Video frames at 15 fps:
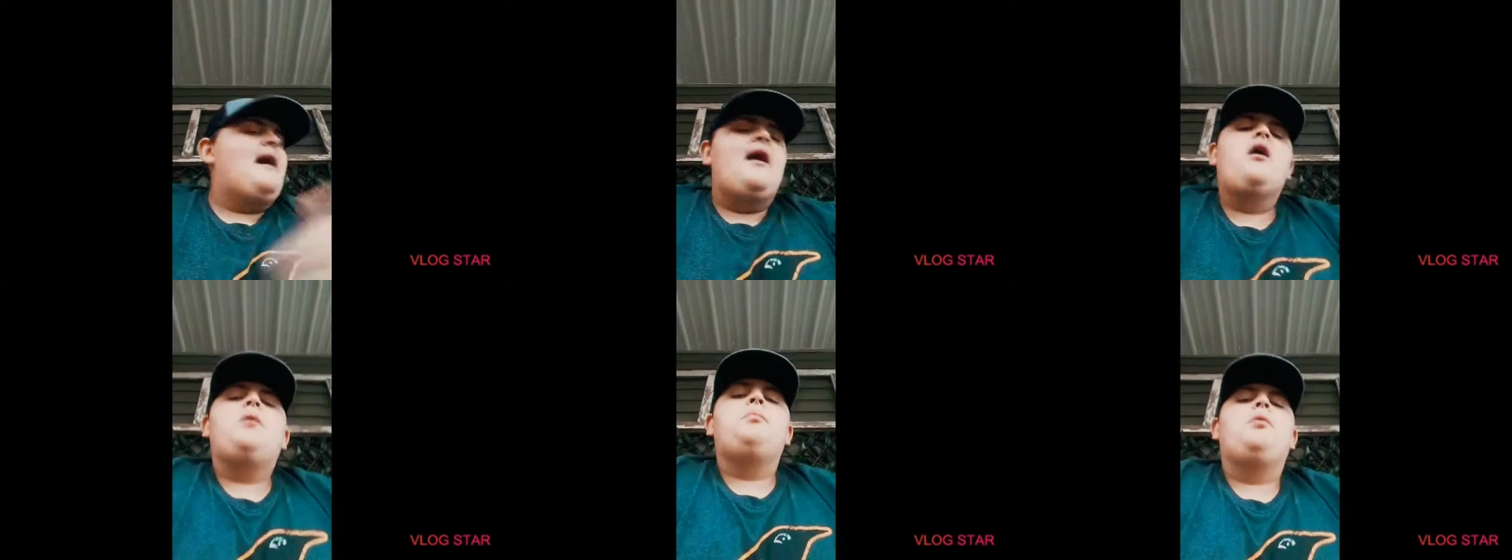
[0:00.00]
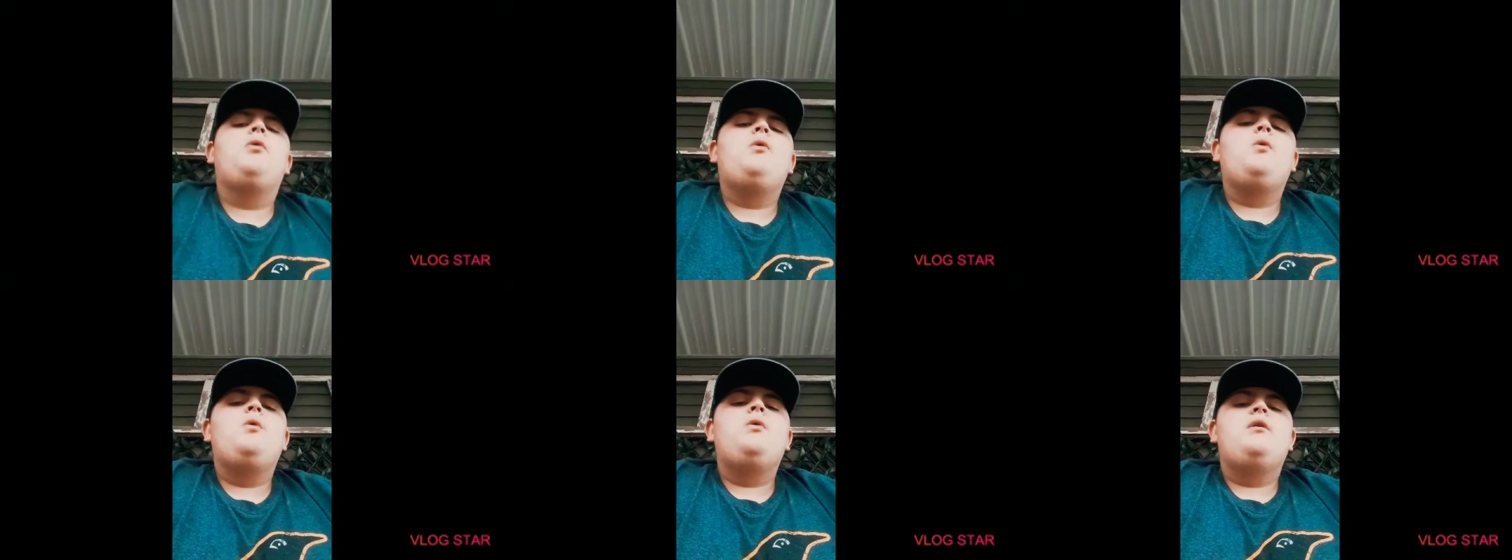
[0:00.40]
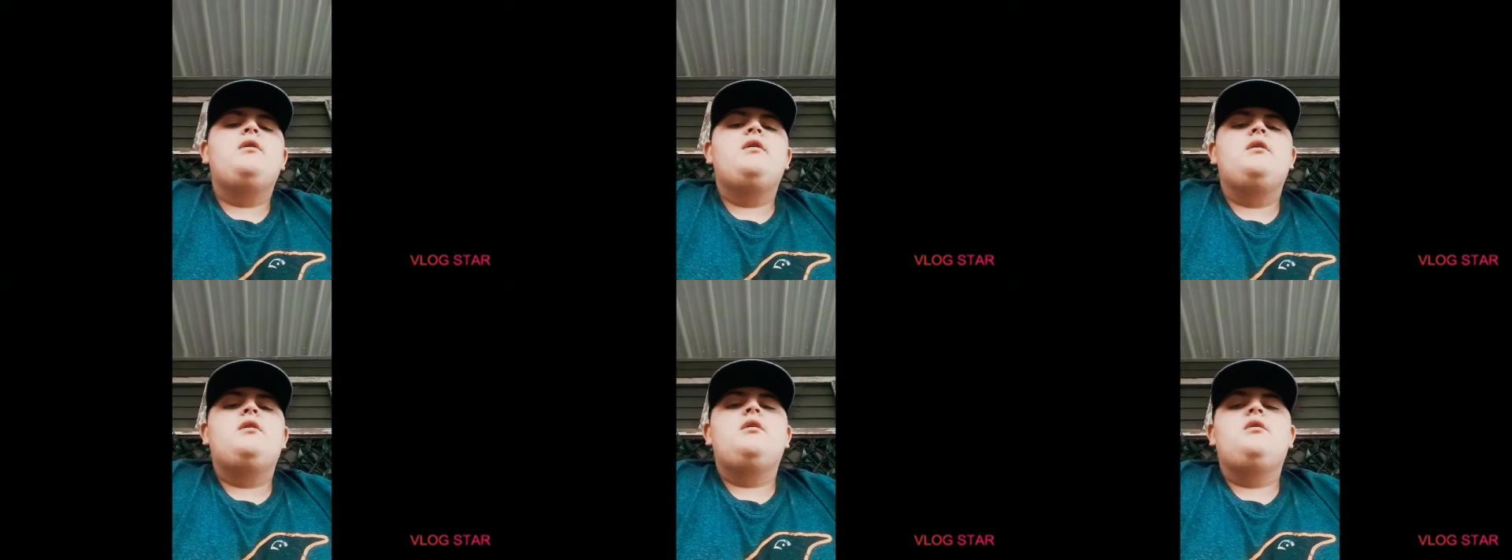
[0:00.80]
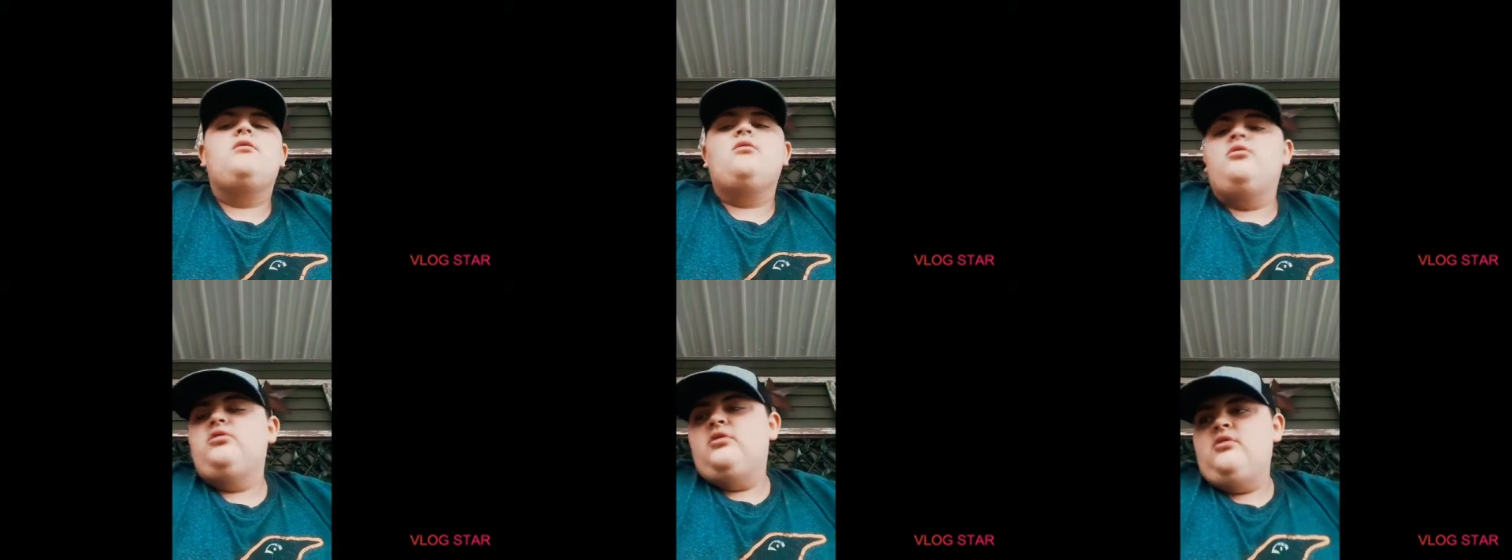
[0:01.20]
pool, it,
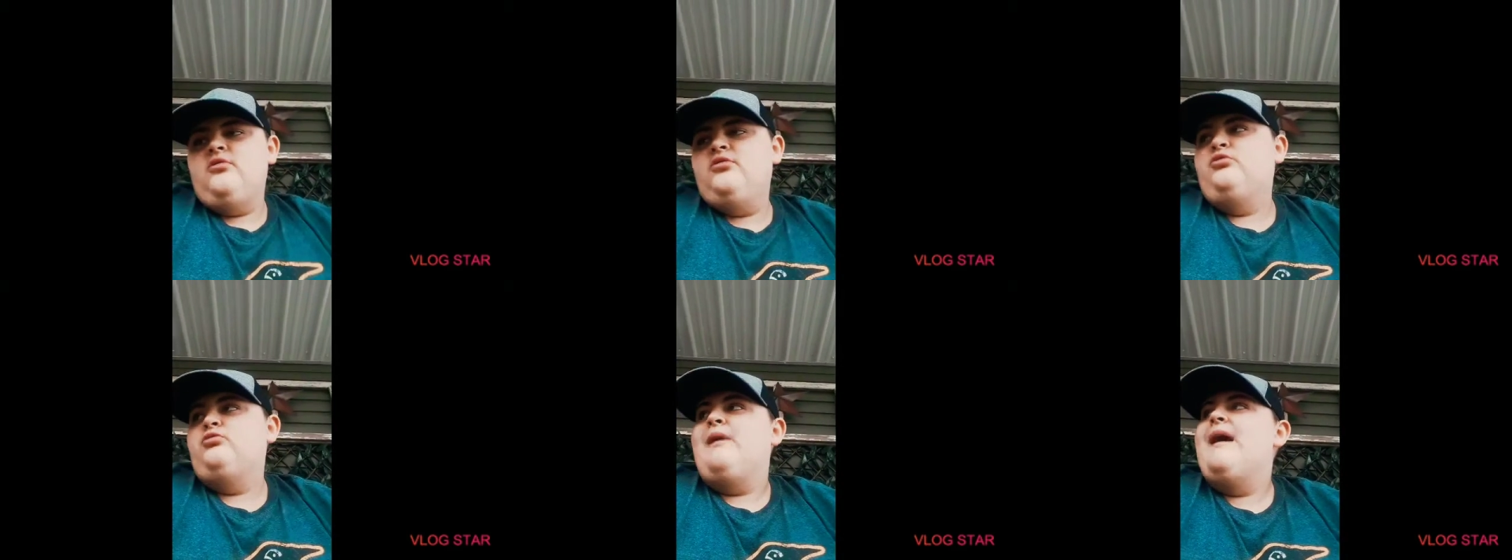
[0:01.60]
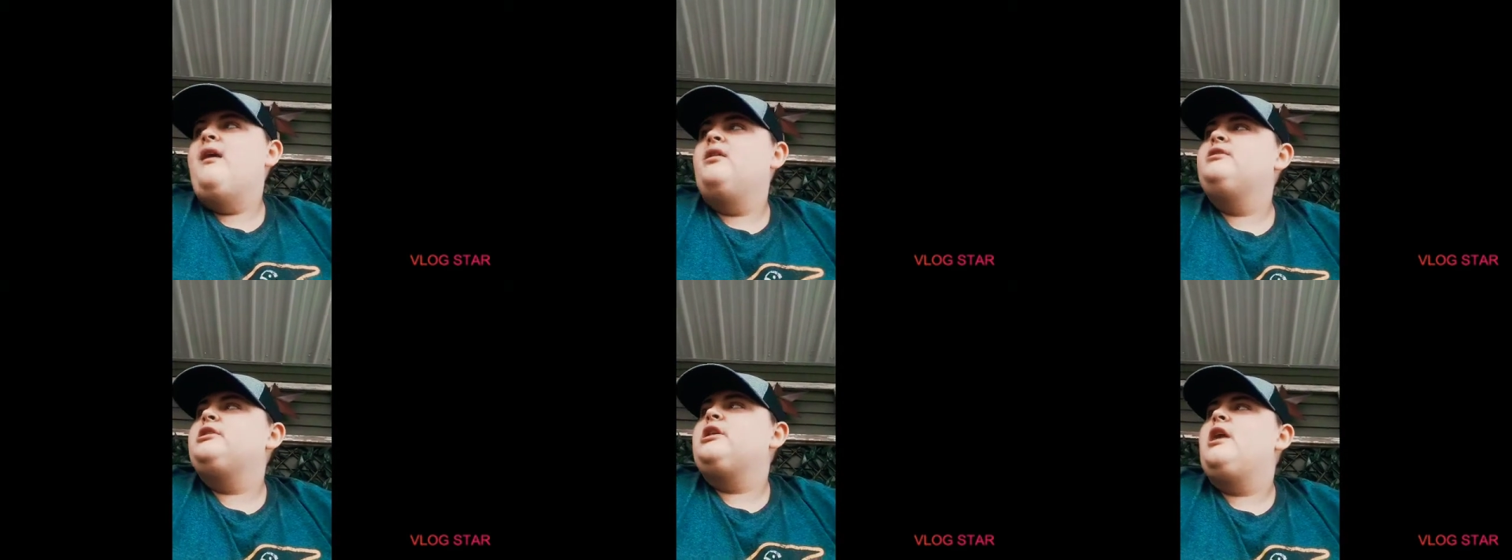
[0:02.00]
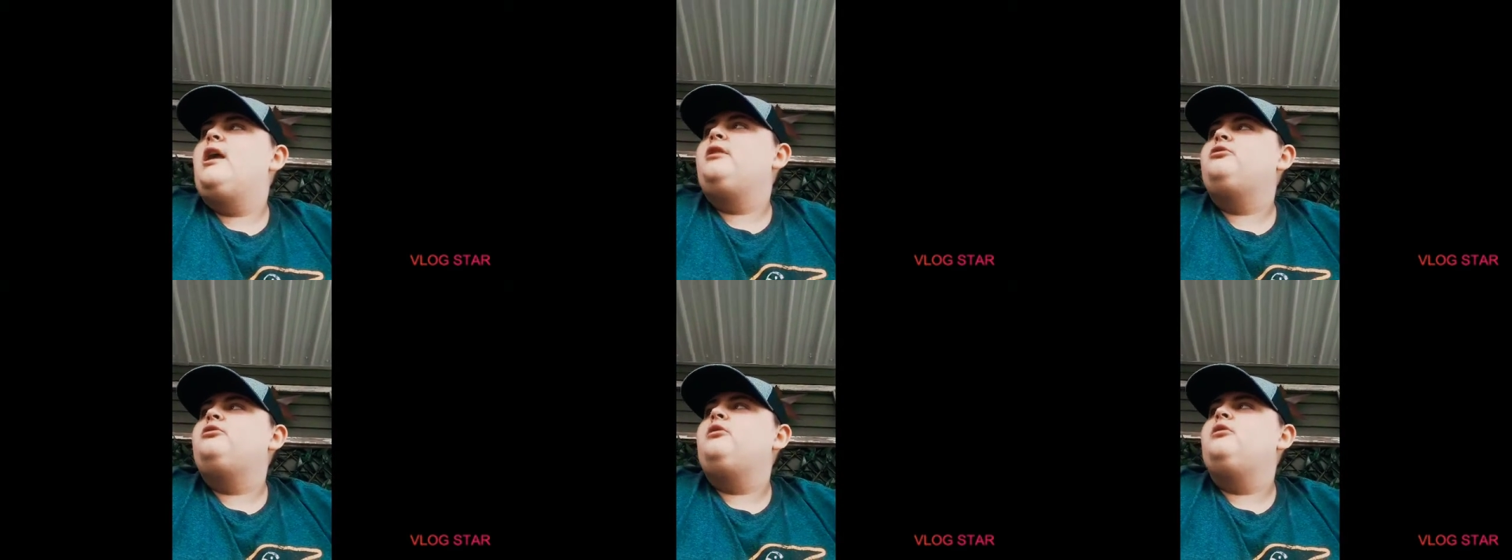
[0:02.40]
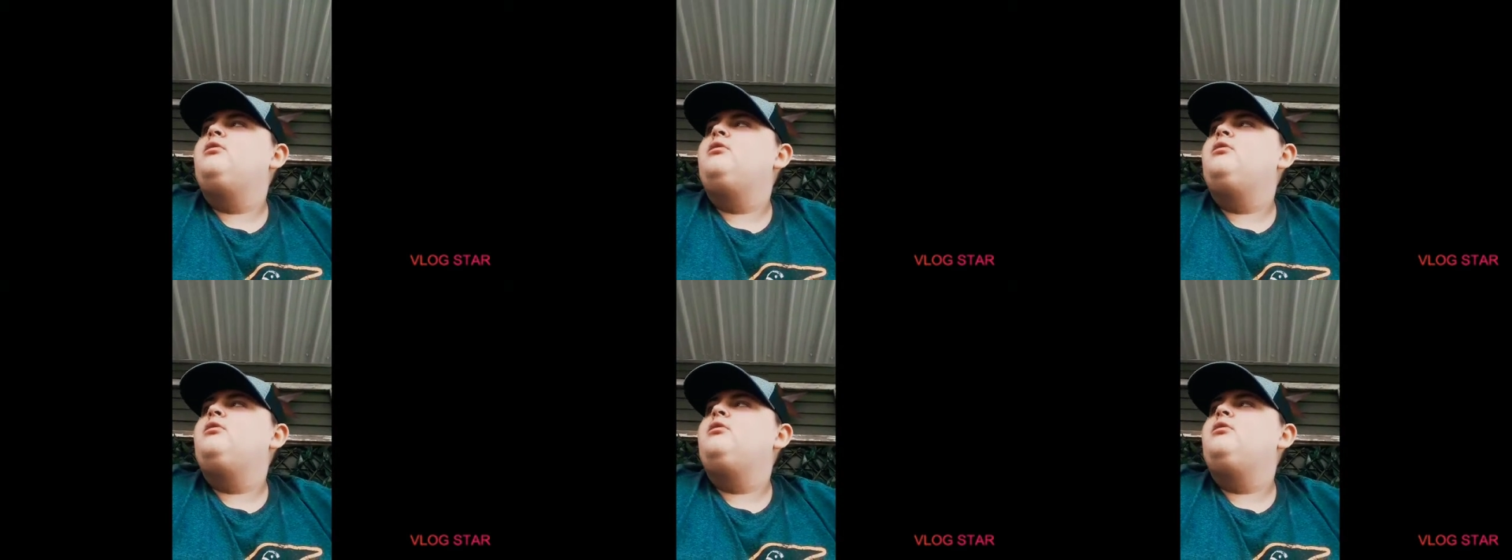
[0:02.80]
it was wet on the grass too.